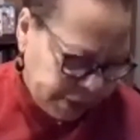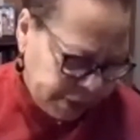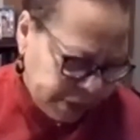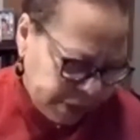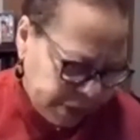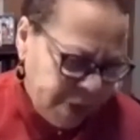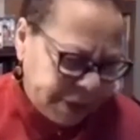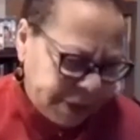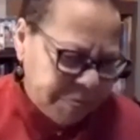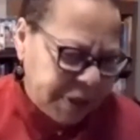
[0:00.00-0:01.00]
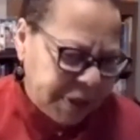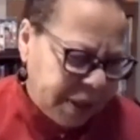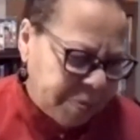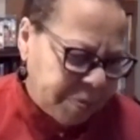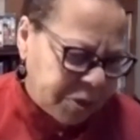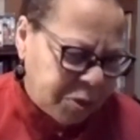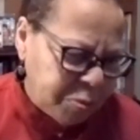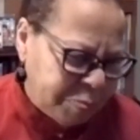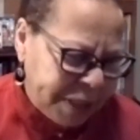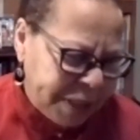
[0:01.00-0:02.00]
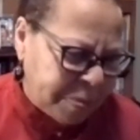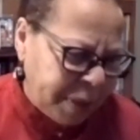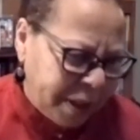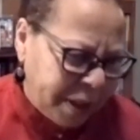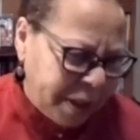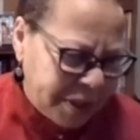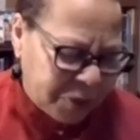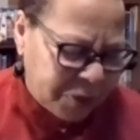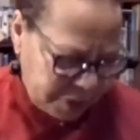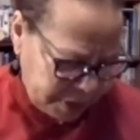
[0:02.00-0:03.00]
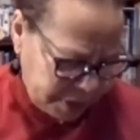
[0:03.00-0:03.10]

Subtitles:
we sometimes do metta meditations,